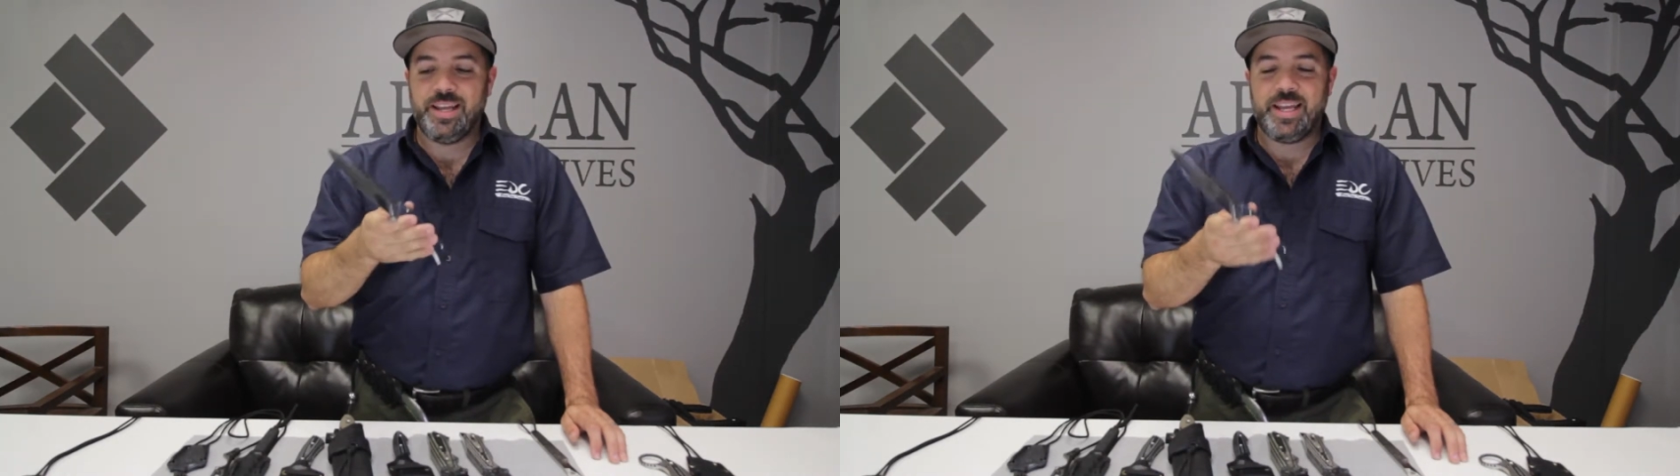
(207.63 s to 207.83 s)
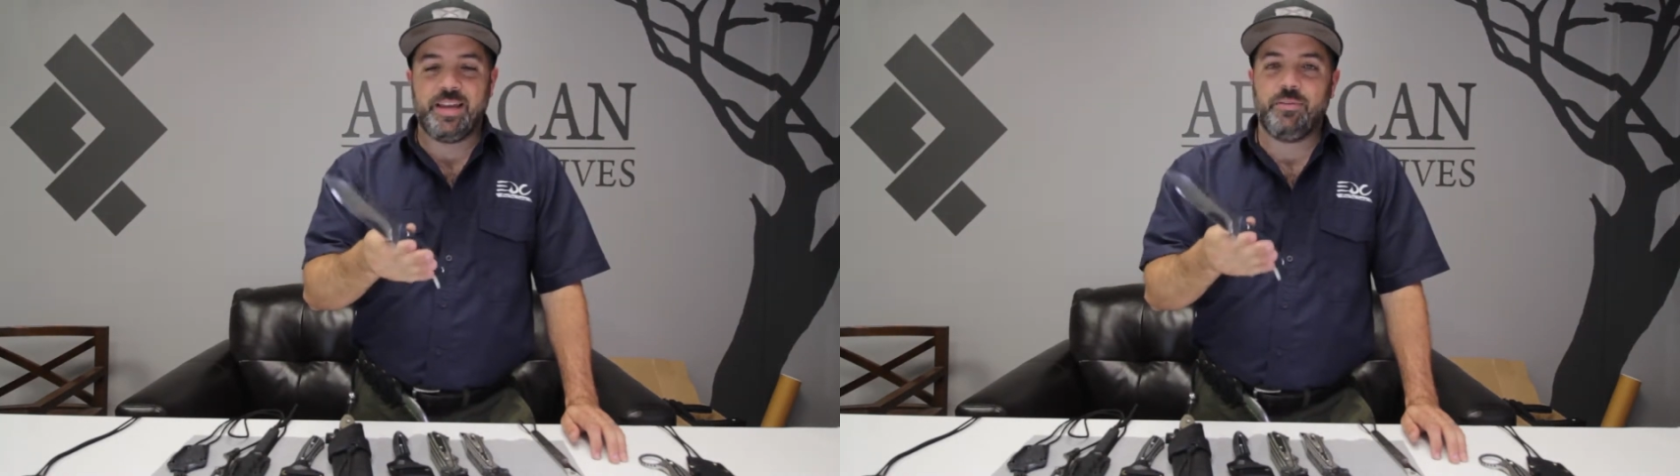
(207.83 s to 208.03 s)

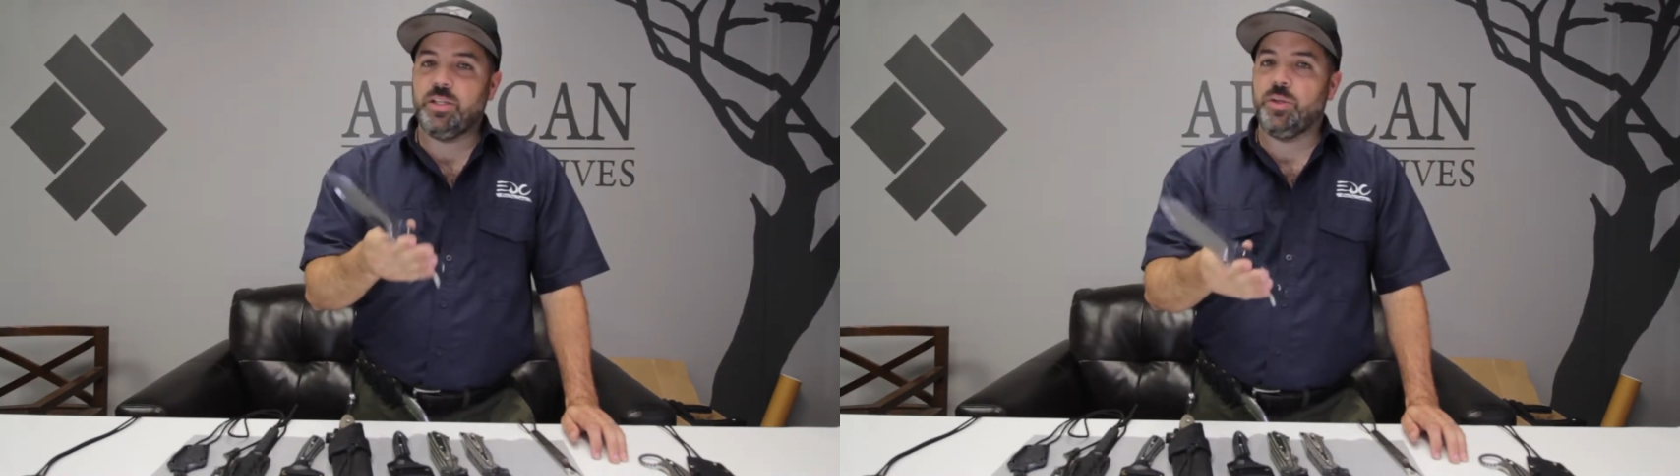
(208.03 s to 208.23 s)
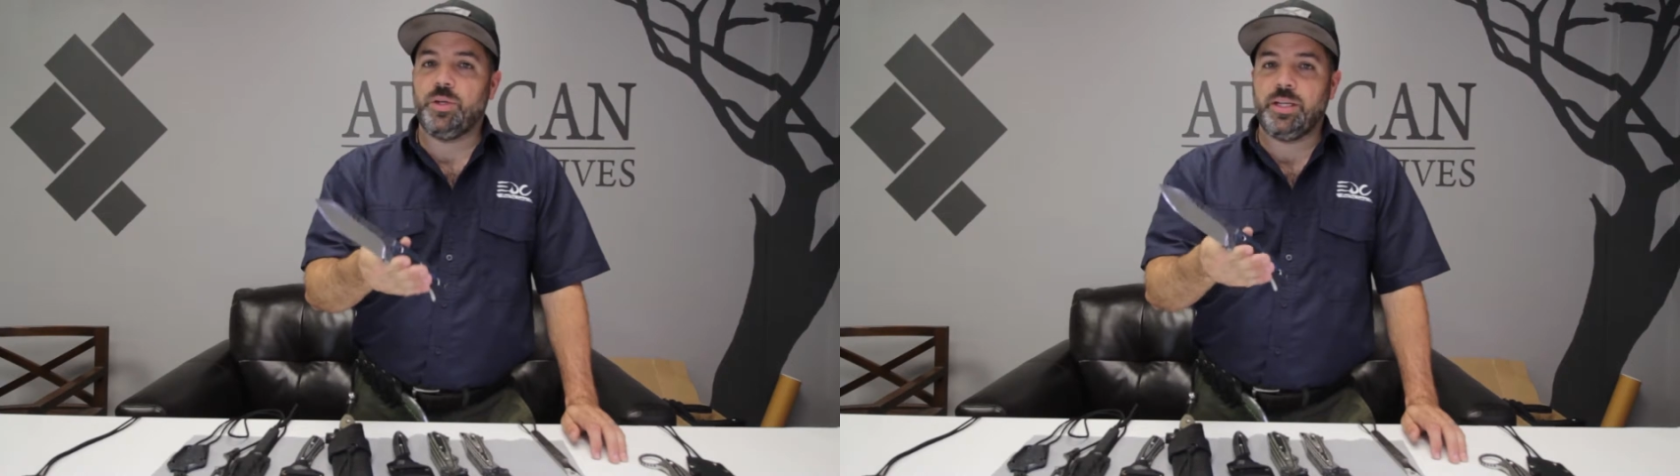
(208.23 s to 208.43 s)
heavy
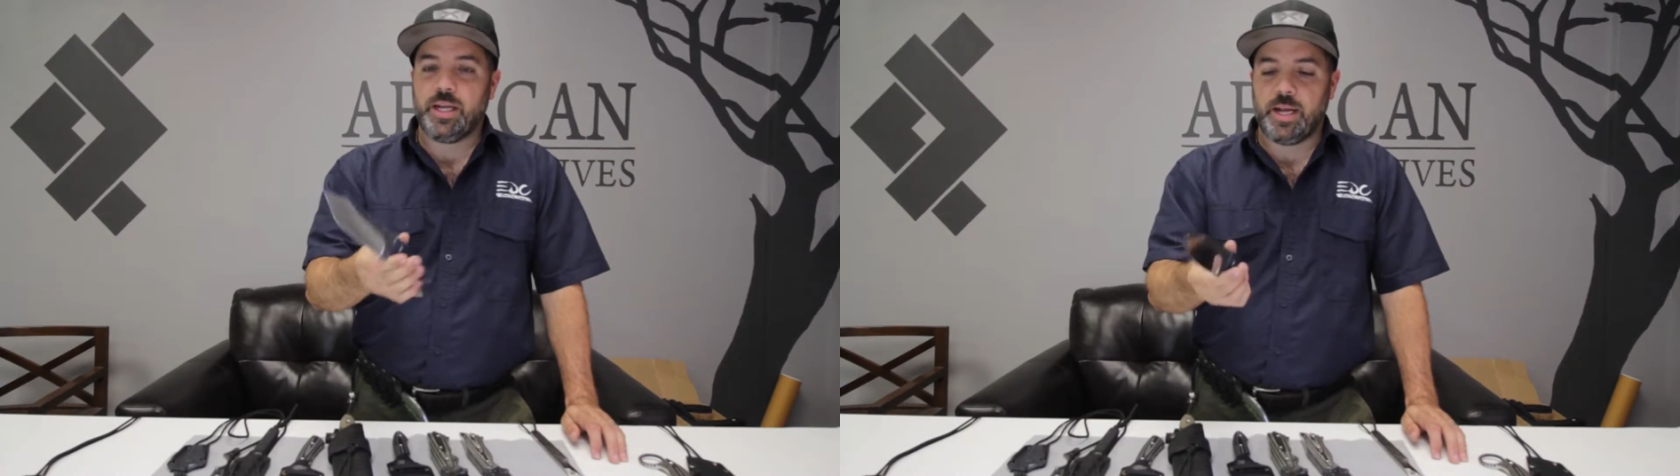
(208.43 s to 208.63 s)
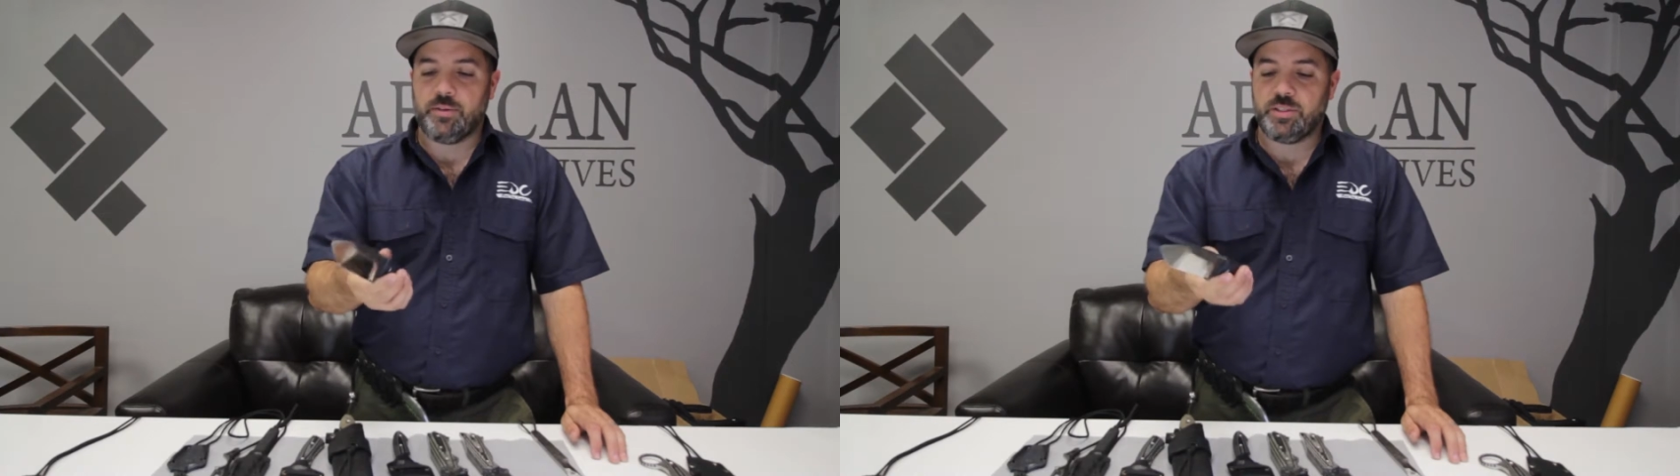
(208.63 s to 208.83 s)
duty
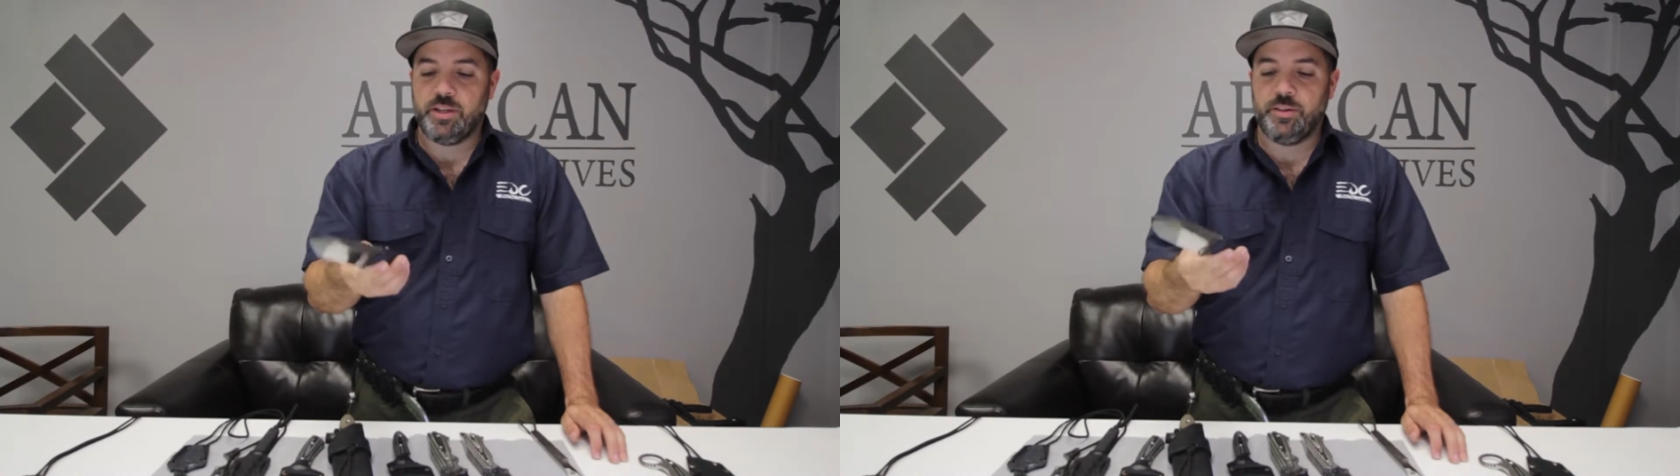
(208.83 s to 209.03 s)
knives.